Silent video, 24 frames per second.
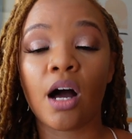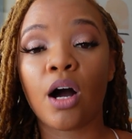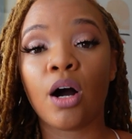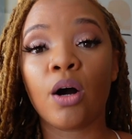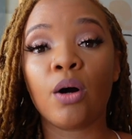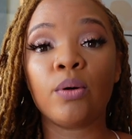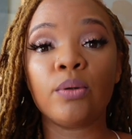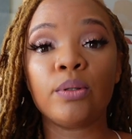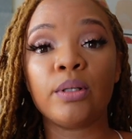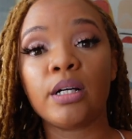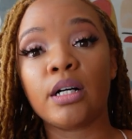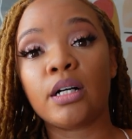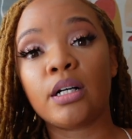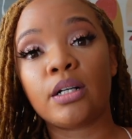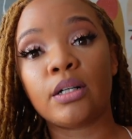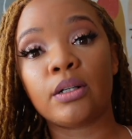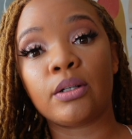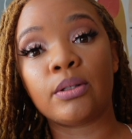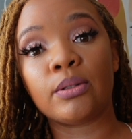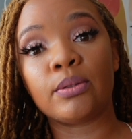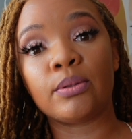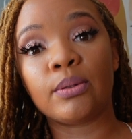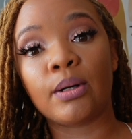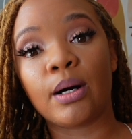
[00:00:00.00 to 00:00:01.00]
oh
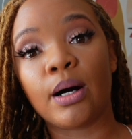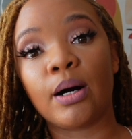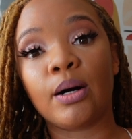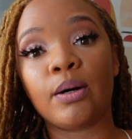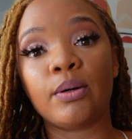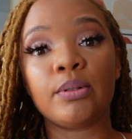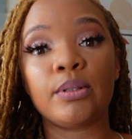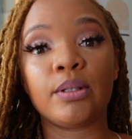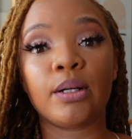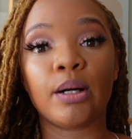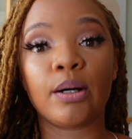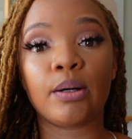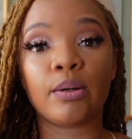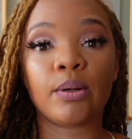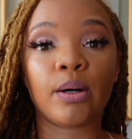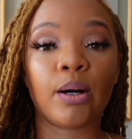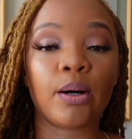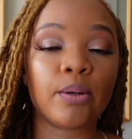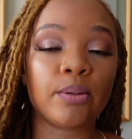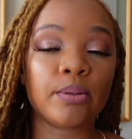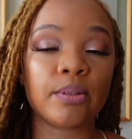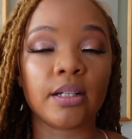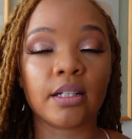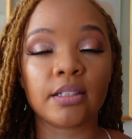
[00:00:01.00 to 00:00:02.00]
no, oh no,
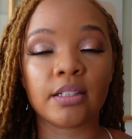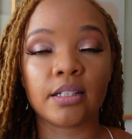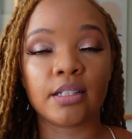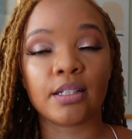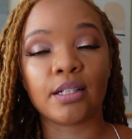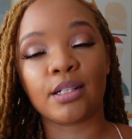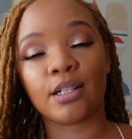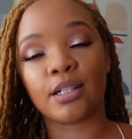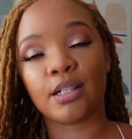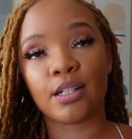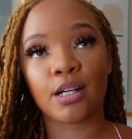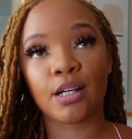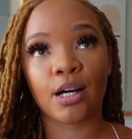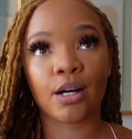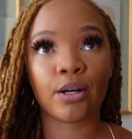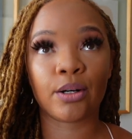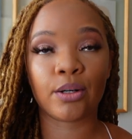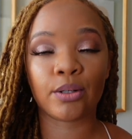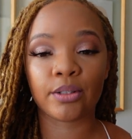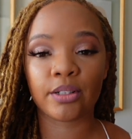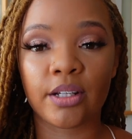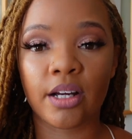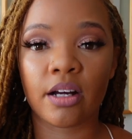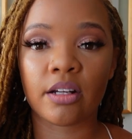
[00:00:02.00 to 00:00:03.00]
oh no, no, no, no,
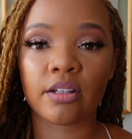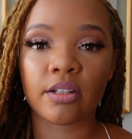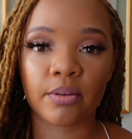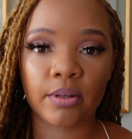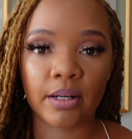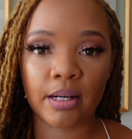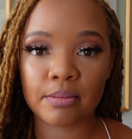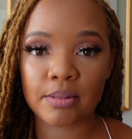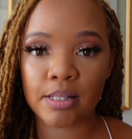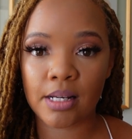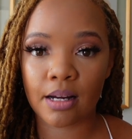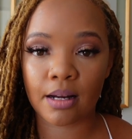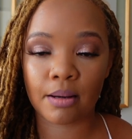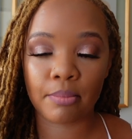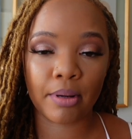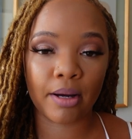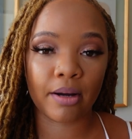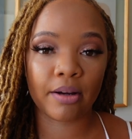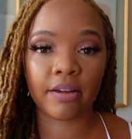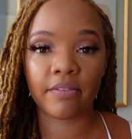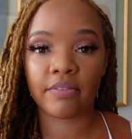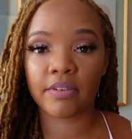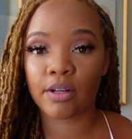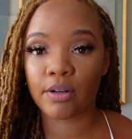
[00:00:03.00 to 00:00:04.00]
no. Y'all know what I'm talking
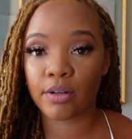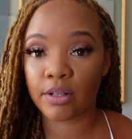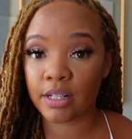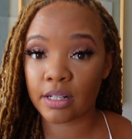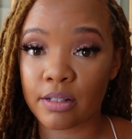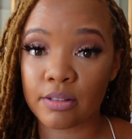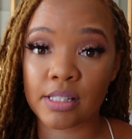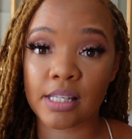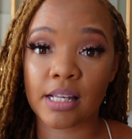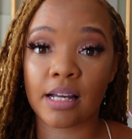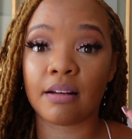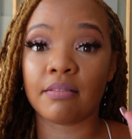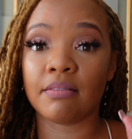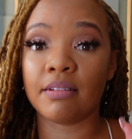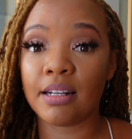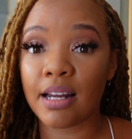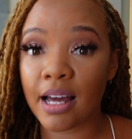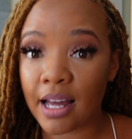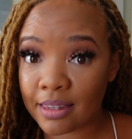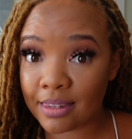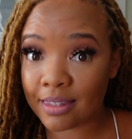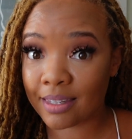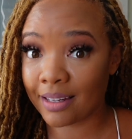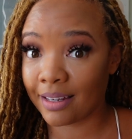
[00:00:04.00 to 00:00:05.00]
about, even though it don't sound
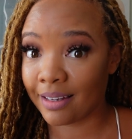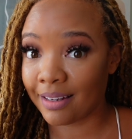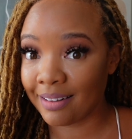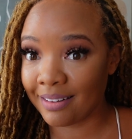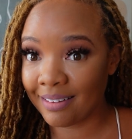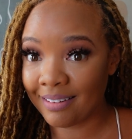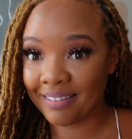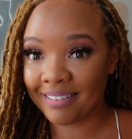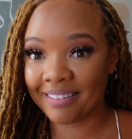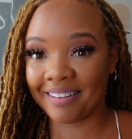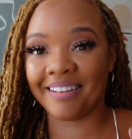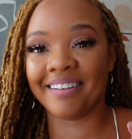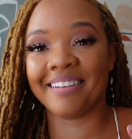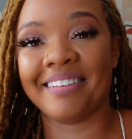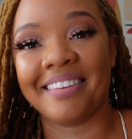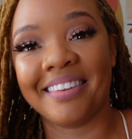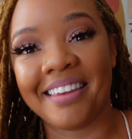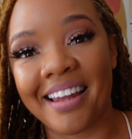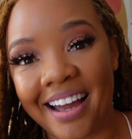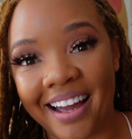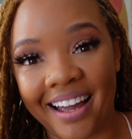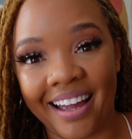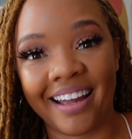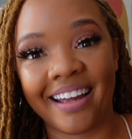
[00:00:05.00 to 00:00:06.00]
nothing
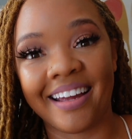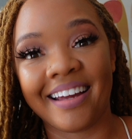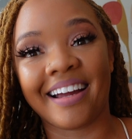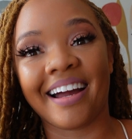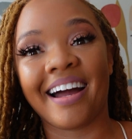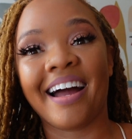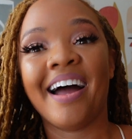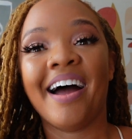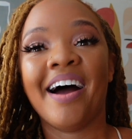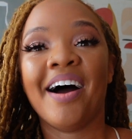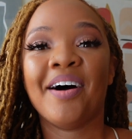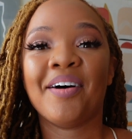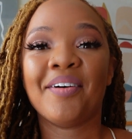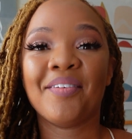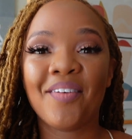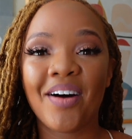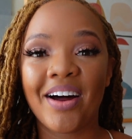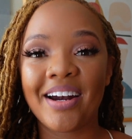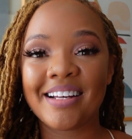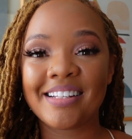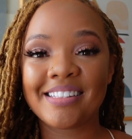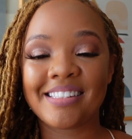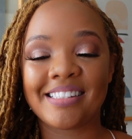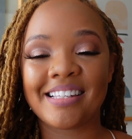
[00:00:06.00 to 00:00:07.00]
like what
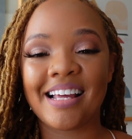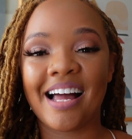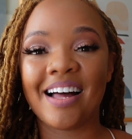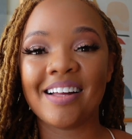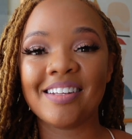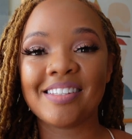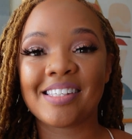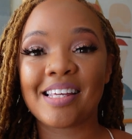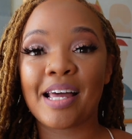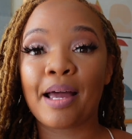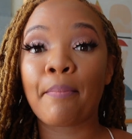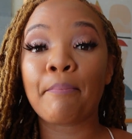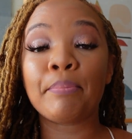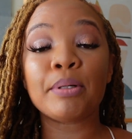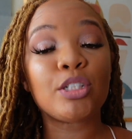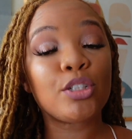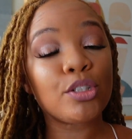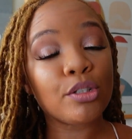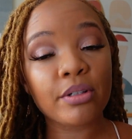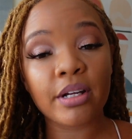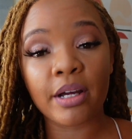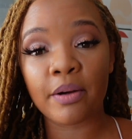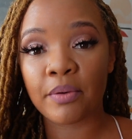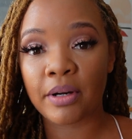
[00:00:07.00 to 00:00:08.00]
it sounds like, but
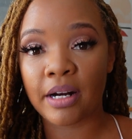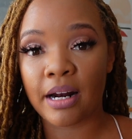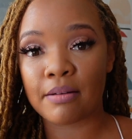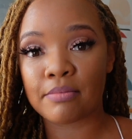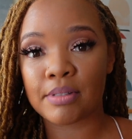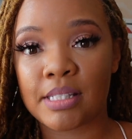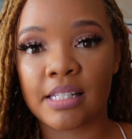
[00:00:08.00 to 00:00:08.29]
you get what I'm